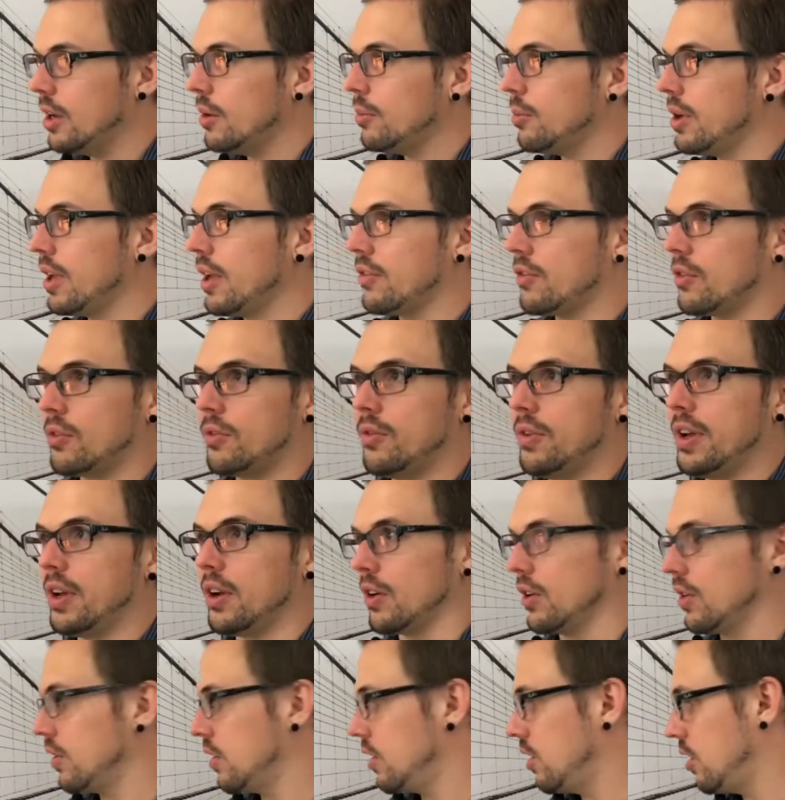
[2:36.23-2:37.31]
but you have to
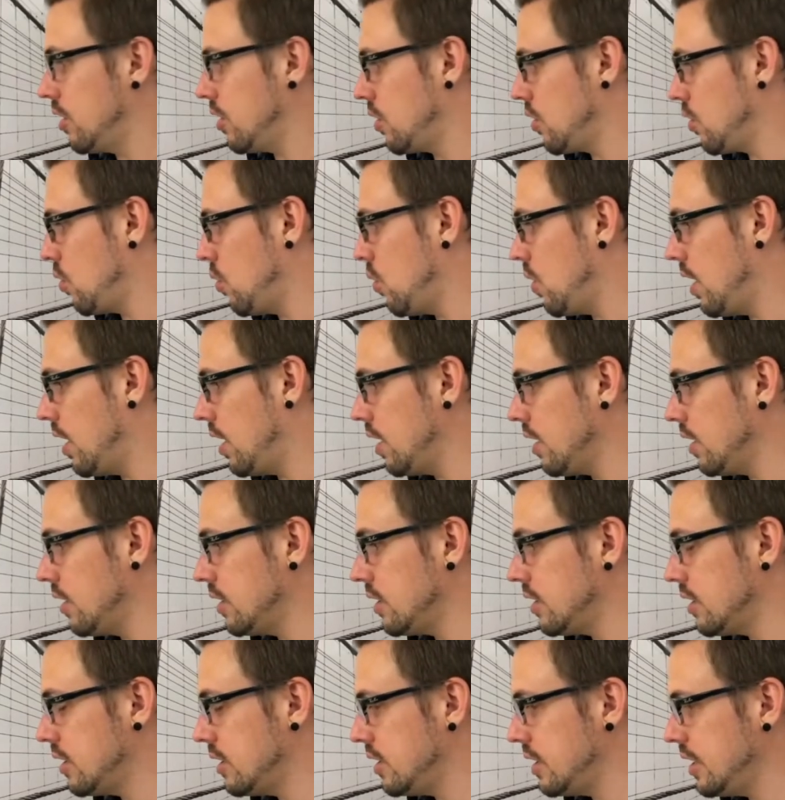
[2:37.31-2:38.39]
figure
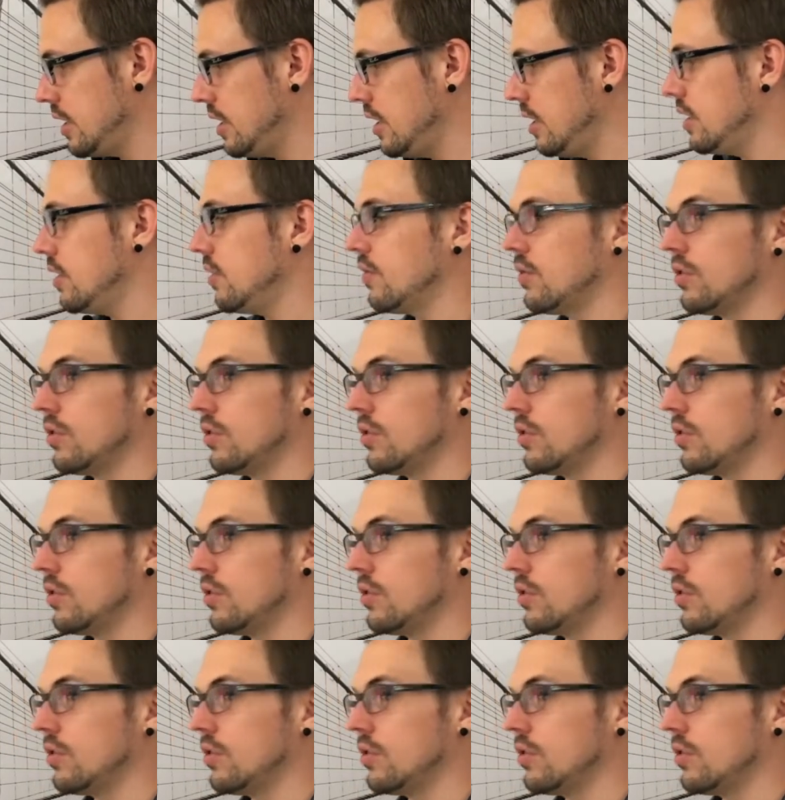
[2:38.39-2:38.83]
quantity